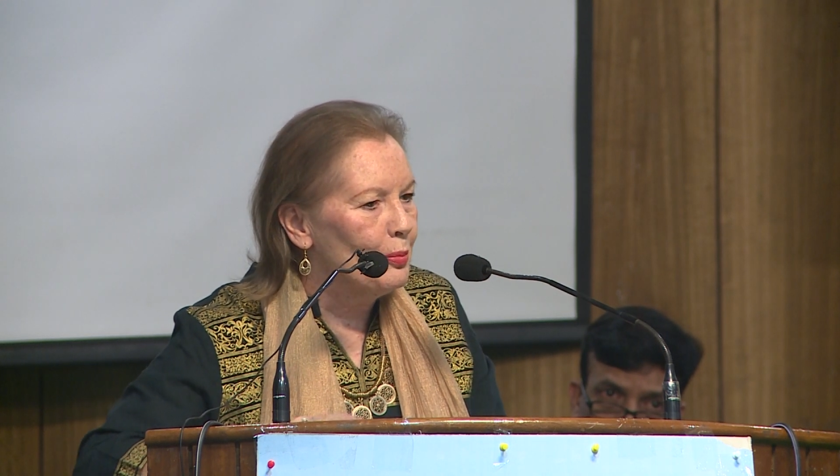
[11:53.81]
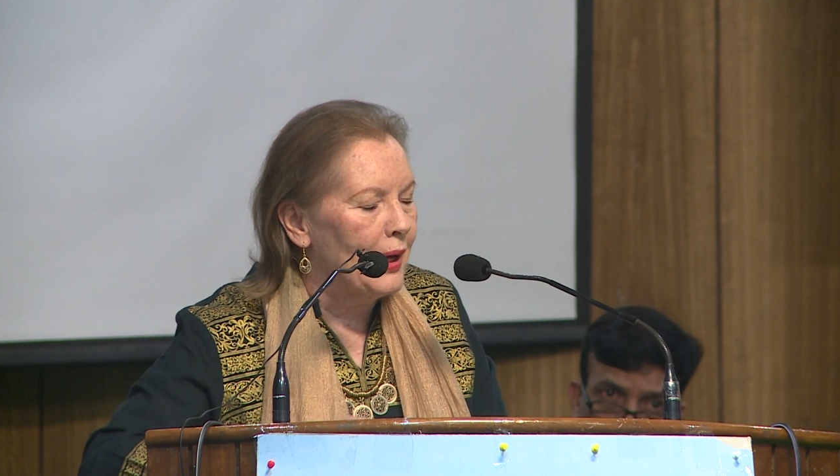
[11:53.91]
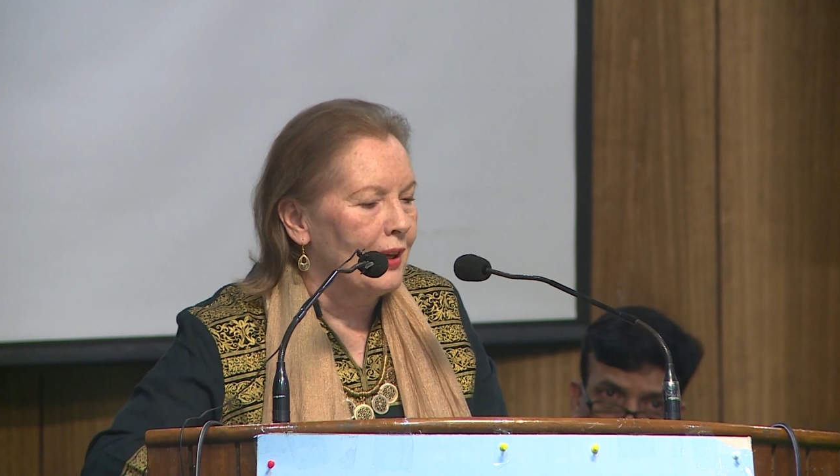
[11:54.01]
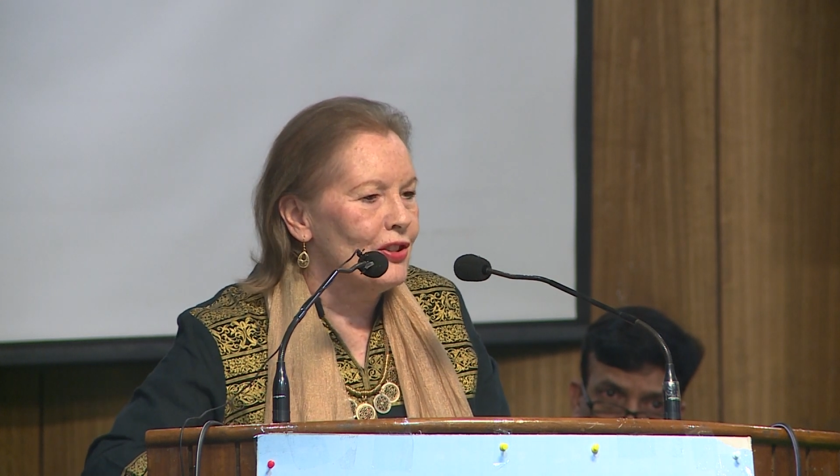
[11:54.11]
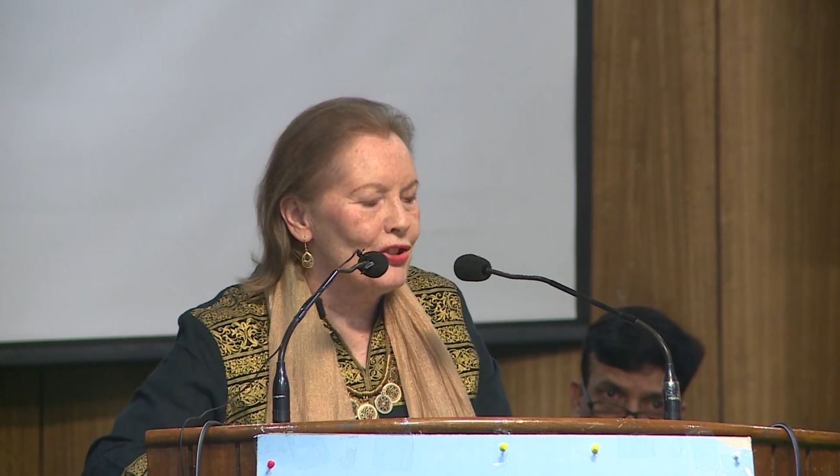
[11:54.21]

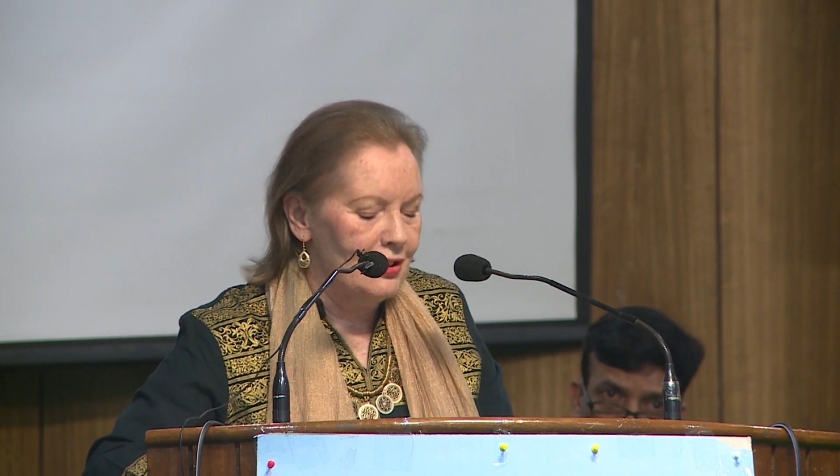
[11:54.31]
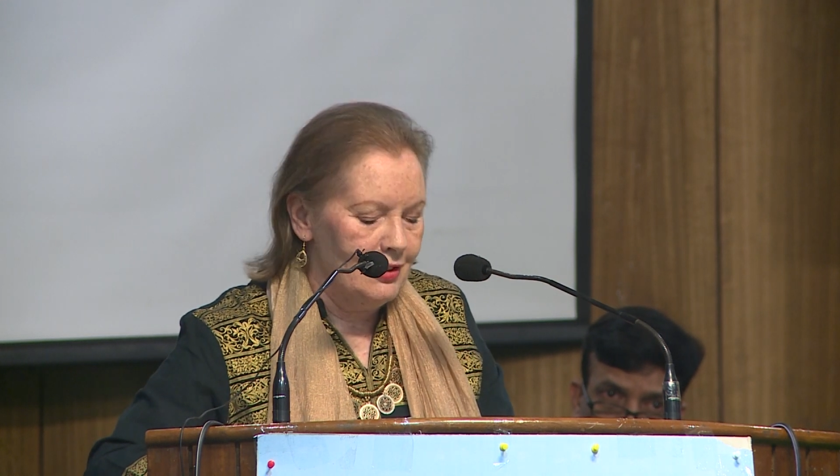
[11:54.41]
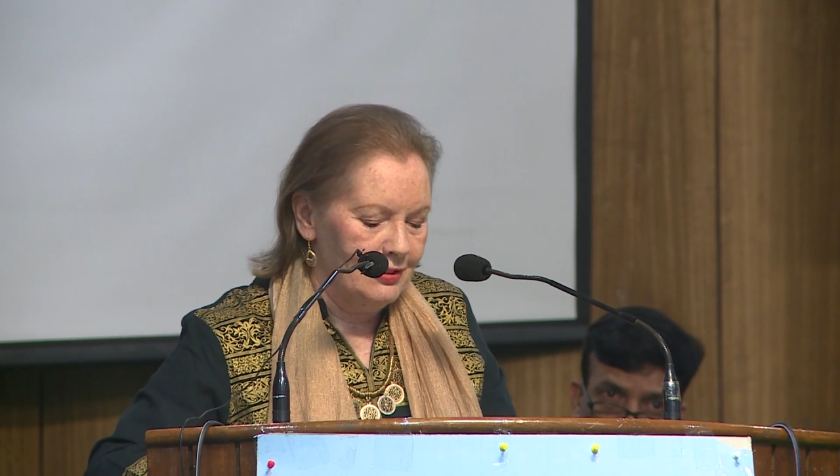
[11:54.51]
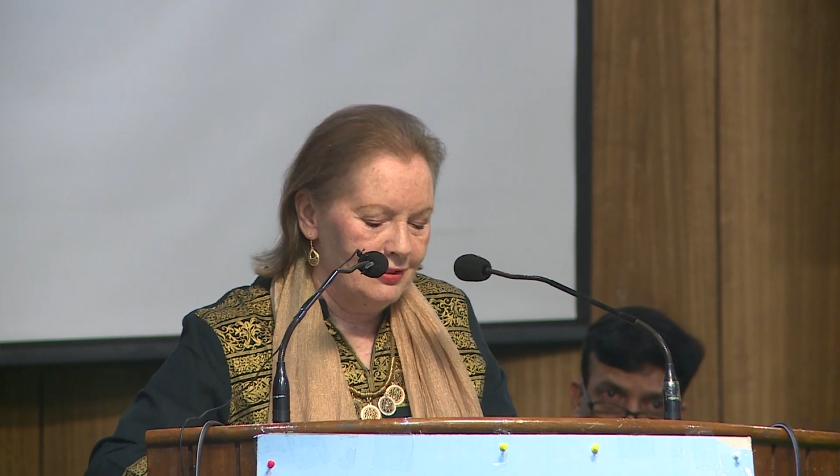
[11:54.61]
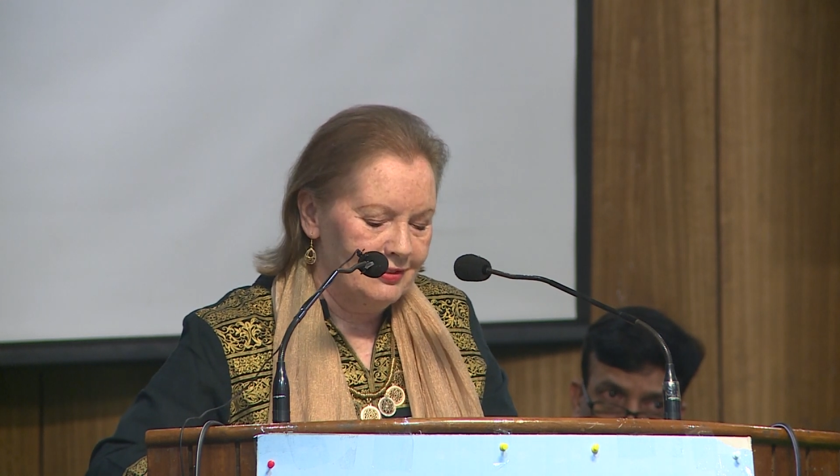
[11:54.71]

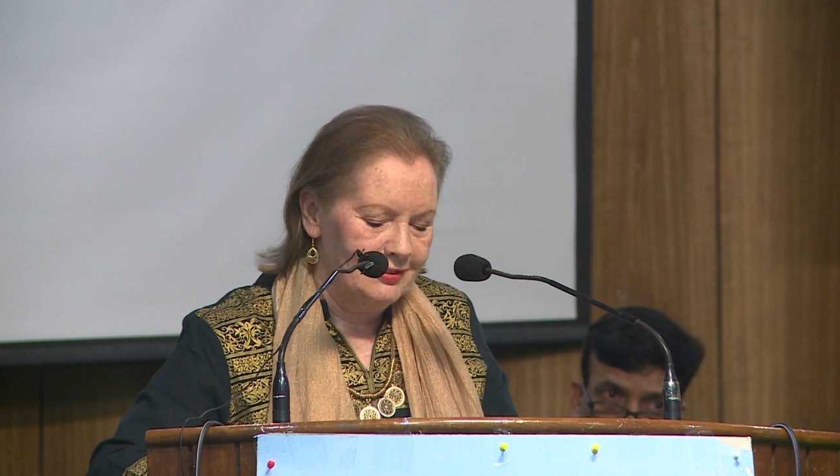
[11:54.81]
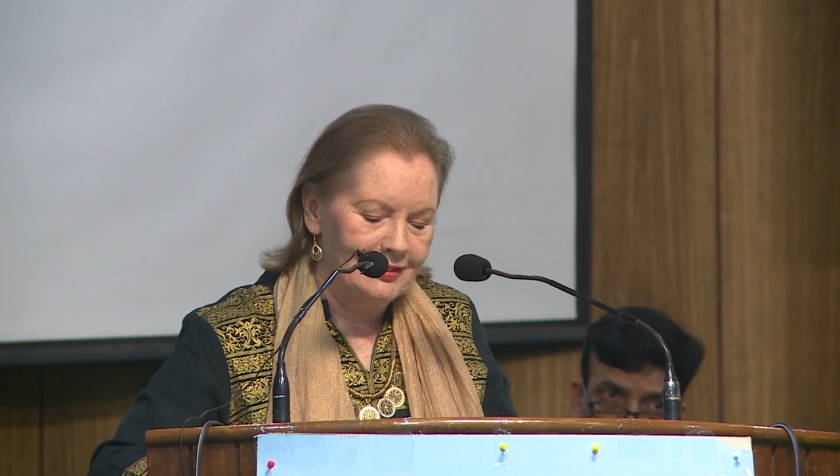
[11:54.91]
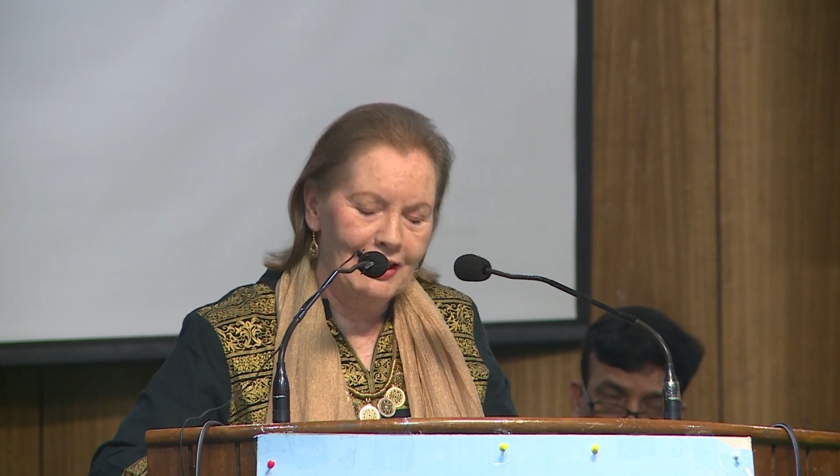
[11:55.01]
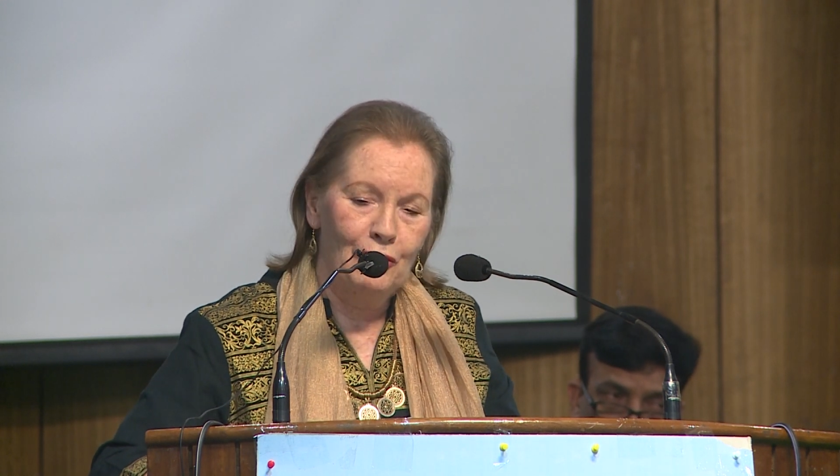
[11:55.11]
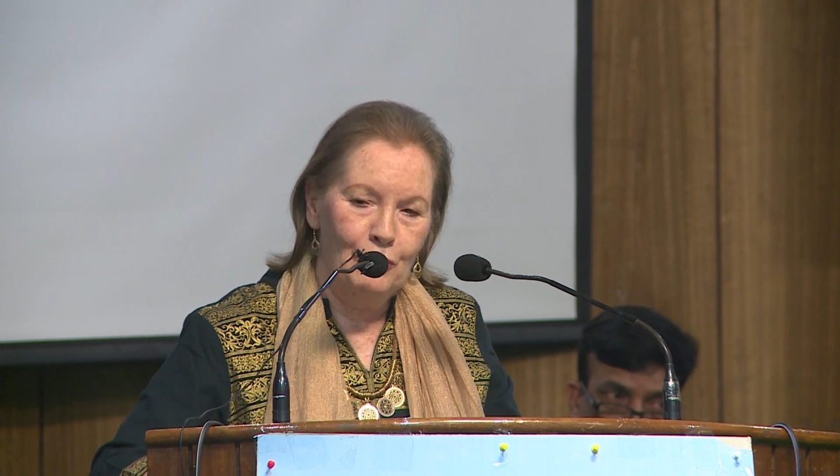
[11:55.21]
passion
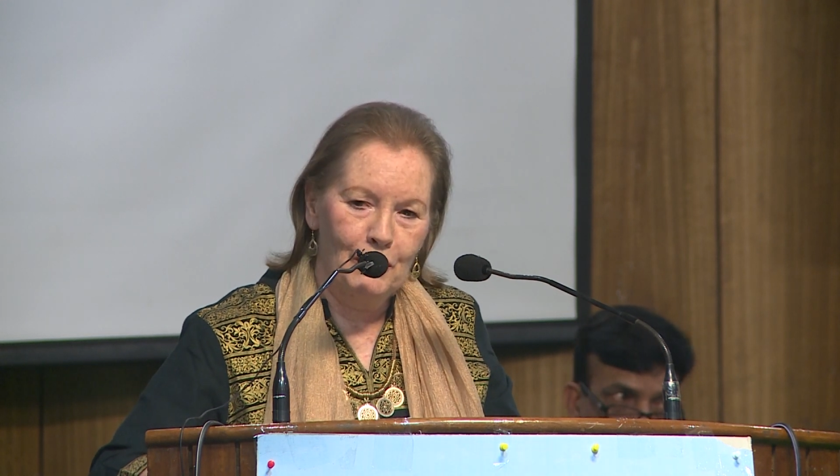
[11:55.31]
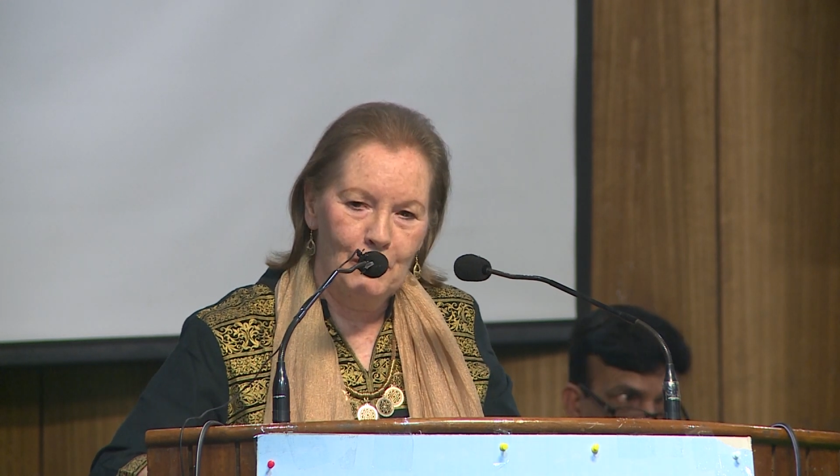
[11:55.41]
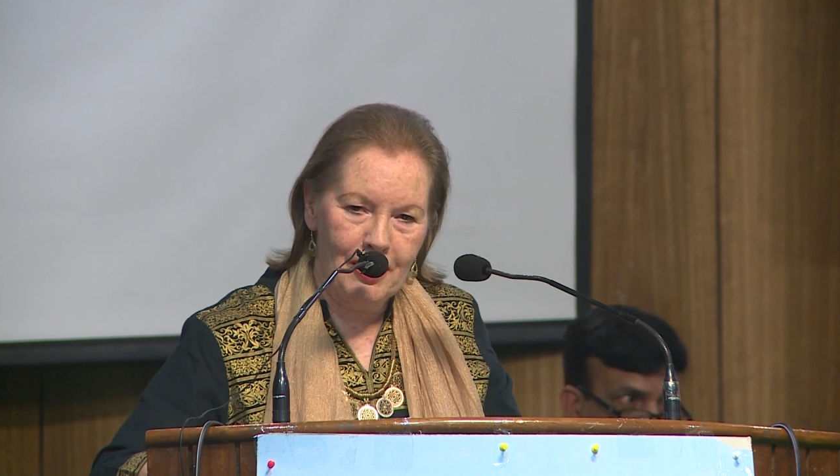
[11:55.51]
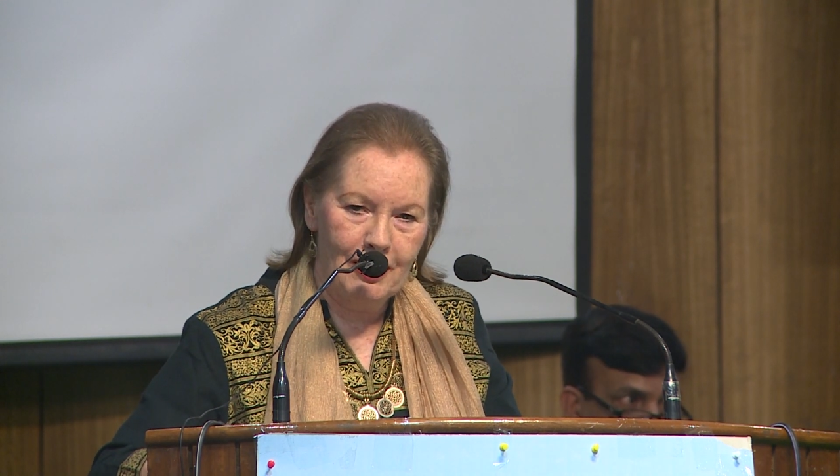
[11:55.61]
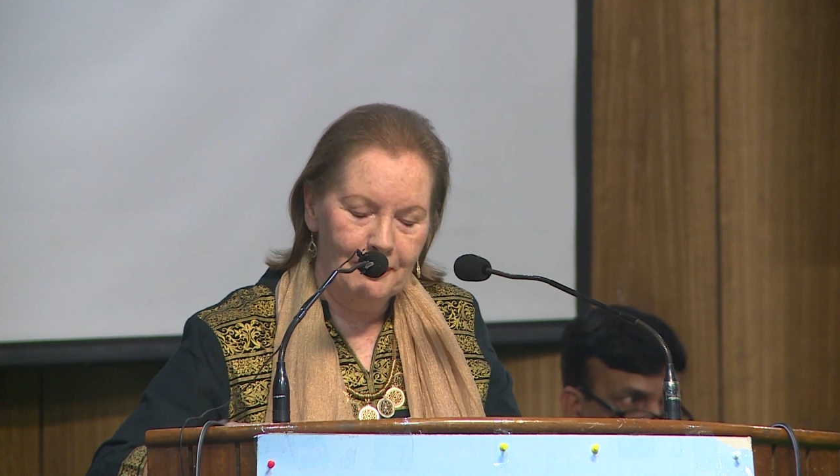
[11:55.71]
and run
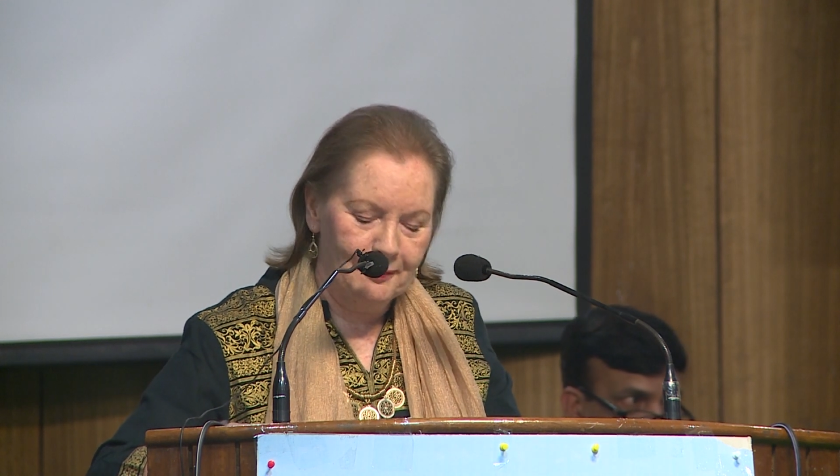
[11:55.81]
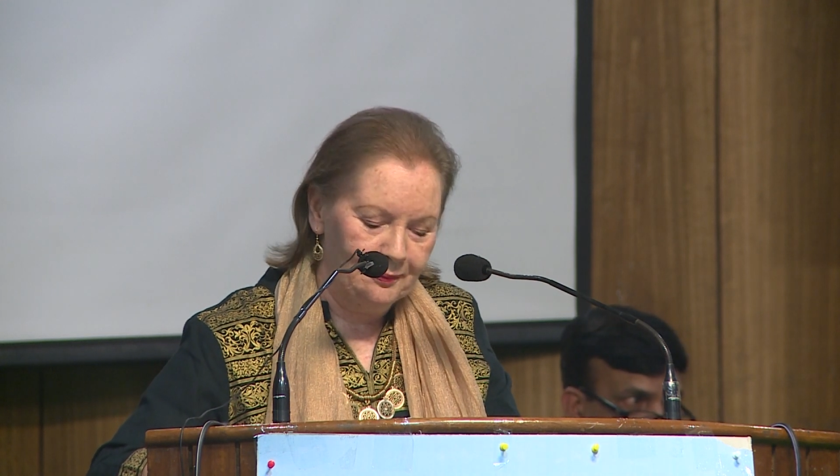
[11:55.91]
with it.